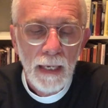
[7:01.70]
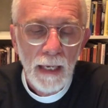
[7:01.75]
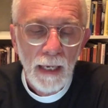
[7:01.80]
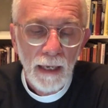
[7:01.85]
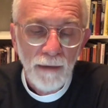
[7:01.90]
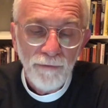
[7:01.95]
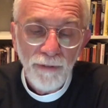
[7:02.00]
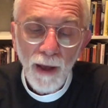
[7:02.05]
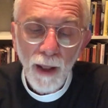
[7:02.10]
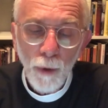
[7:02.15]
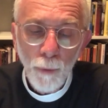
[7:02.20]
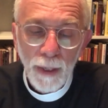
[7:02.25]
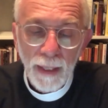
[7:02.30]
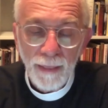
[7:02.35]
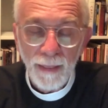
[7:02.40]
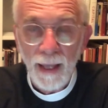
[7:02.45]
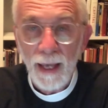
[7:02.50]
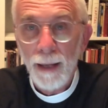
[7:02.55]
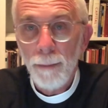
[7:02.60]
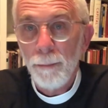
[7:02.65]
And following
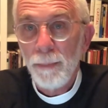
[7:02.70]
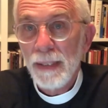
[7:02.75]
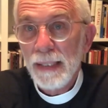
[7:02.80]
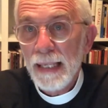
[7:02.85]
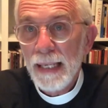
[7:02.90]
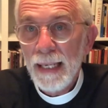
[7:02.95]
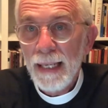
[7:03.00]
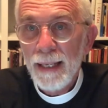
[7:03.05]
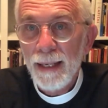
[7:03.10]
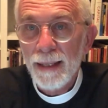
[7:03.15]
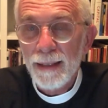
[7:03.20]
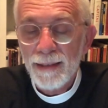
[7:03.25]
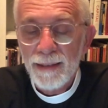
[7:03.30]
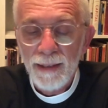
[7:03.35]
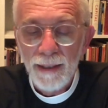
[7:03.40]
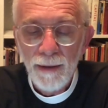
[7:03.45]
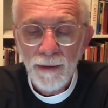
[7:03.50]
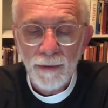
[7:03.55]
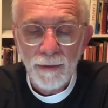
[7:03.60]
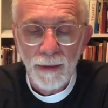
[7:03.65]
that, beginning at
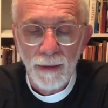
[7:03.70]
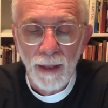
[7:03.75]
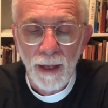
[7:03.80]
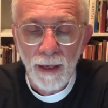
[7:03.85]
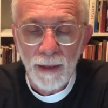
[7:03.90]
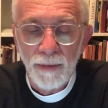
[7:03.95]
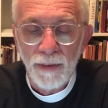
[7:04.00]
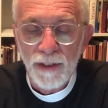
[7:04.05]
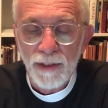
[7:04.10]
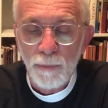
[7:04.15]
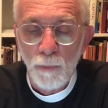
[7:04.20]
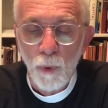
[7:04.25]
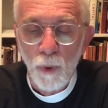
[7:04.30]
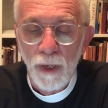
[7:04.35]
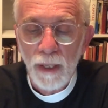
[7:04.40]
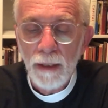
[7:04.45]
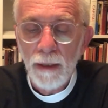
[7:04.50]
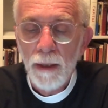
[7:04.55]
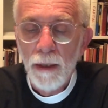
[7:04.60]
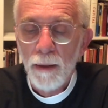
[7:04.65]
10 o'clock this
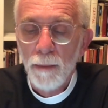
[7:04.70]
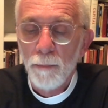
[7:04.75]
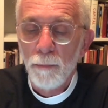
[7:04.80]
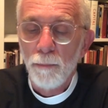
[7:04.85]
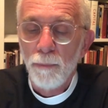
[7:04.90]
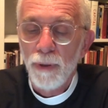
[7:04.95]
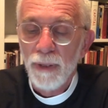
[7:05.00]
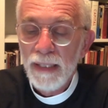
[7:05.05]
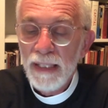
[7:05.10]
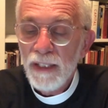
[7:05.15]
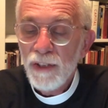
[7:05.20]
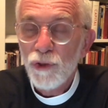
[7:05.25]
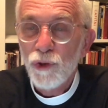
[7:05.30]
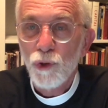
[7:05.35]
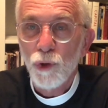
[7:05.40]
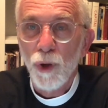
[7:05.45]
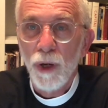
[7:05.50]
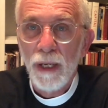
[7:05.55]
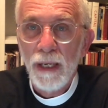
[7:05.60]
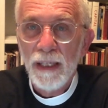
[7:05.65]
morning, please
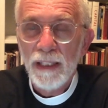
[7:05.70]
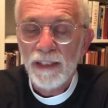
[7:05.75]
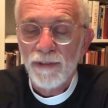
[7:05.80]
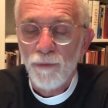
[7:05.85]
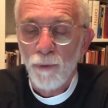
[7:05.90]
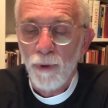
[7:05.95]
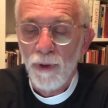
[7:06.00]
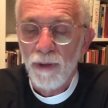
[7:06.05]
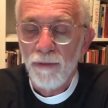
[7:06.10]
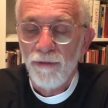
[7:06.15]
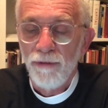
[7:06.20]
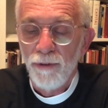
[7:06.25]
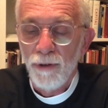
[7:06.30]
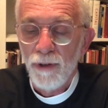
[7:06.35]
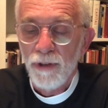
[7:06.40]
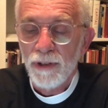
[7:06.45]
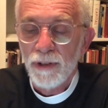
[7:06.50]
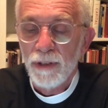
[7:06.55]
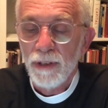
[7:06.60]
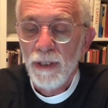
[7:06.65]
join us for the
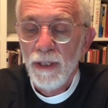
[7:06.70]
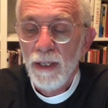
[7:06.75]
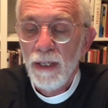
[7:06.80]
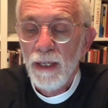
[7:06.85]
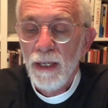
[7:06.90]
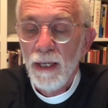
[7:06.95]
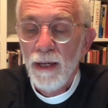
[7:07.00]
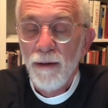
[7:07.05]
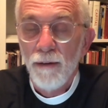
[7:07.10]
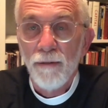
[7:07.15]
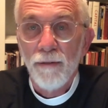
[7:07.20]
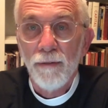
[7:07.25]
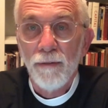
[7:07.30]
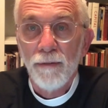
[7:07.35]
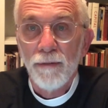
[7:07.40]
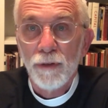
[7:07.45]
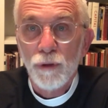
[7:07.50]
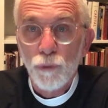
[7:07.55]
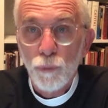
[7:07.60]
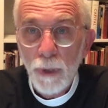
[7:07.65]
first
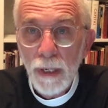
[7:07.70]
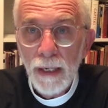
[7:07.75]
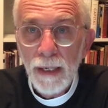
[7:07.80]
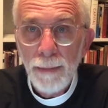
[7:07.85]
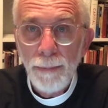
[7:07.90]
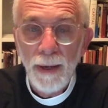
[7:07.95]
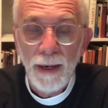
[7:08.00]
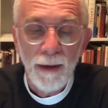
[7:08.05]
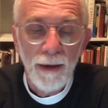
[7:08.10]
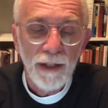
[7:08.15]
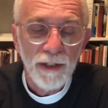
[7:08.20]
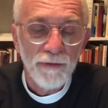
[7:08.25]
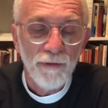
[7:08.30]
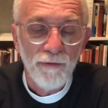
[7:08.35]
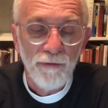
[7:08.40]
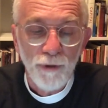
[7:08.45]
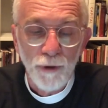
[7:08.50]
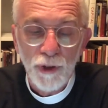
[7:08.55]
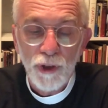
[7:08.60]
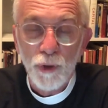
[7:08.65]
Trinity Parish
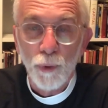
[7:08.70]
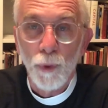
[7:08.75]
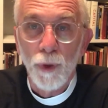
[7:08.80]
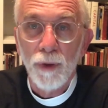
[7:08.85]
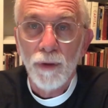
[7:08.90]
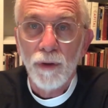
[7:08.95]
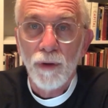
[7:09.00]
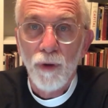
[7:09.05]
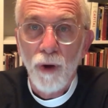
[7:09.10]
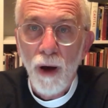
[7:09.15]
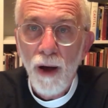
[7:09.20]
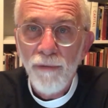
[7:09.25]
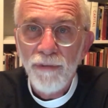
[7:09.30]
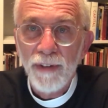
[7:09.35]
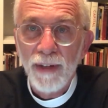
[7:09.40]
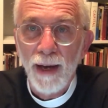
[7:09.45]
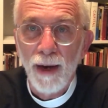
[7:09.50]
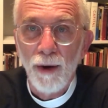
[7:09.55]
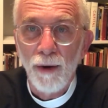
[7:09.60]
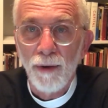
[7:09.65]
virtual
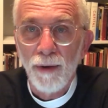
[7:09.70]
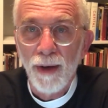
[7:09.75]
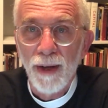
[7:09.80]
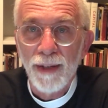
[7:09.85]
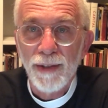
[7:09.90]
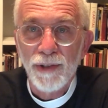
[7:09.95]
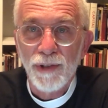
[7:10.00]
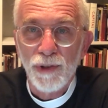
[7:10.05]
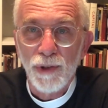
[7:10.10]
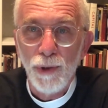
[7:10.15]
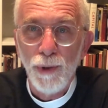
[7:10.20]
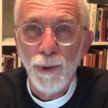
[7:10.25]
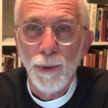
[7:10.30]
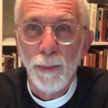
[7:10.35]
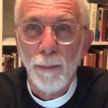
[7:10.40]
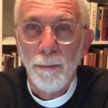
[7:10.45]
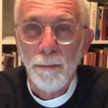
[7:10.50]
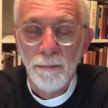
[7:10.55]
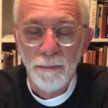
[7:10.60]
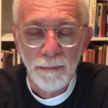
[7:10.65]
coffee hour on
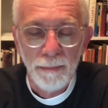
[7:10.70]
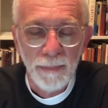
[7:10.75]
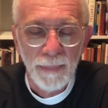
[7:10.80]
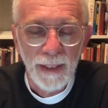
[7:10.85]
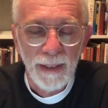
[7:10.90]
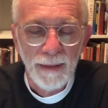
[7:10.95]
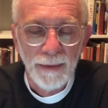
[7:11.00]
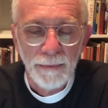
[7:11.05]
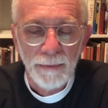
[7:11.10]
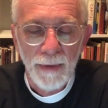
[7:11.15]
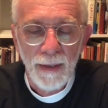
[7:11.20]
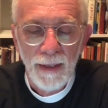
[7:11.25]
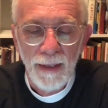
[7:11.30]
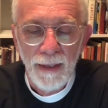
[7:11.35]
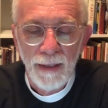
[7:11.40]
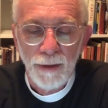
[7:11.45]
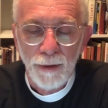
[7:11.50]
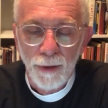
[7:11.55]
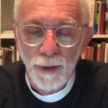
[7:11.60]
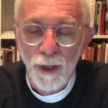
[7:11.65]
Zoom.
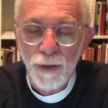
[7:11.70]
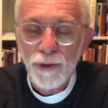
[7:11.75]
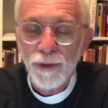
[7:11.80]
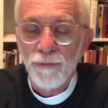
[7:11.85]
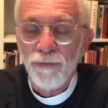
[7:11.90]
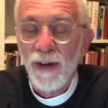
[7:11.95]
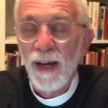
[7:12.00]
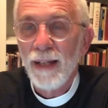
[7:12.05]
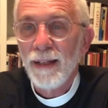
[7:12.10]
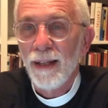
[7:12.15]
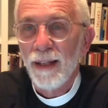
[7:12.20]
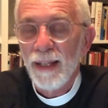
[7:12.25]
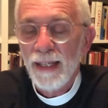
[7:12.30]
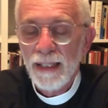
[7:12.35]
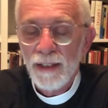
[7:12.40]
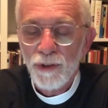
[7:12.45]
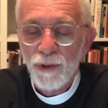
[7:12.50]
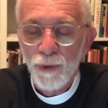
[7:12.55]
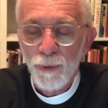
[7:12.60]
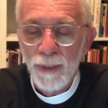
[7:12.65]
You'll also find a
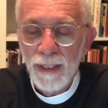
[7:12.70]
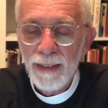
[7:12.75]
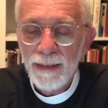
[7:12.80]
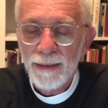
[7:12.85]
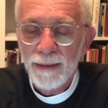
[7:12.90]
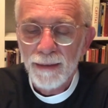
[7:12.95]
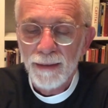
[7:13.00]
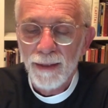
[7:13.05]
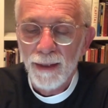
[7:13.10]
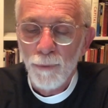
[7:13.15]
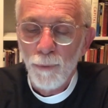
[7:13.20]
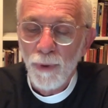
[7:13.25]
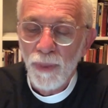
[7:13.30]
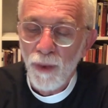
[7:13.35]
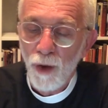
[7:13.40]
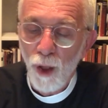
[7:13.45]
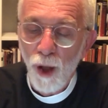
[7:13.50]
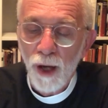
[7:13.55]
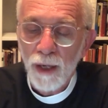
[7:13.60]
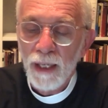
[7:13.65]
link to it with
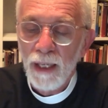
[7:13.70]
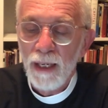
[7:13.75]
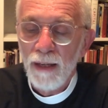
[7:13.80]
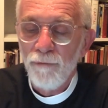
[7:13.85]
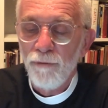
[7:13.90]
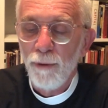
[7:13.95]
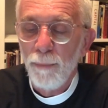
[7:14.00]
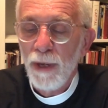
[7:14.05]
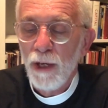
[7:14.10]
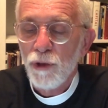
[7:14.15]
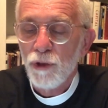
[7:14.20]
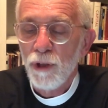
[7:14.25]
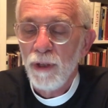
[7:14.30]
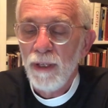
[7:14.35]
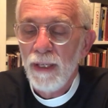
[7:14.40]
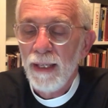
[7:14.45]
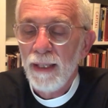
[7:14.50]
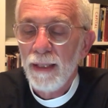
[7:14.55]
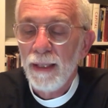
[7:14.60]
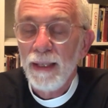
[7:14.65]
login
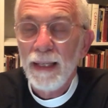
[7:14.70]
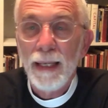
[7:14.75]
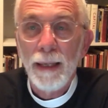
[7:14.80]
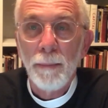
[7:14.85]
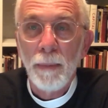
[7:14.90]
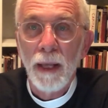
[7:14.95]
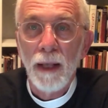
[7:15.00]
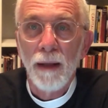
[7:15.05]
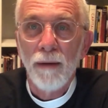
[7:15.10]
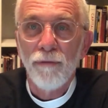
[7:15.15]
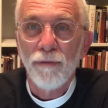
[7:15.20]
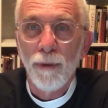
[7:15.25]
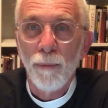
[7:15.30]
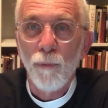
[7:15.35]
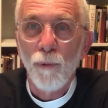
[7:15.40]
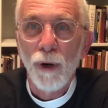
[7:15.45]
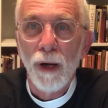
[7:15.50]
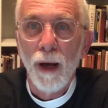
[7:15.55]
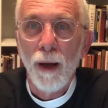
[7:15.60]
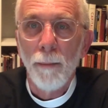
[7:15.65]
information in the email
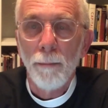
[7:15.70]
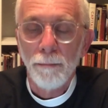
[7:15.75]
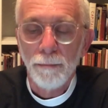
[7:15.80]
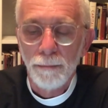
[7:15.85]
from Realm.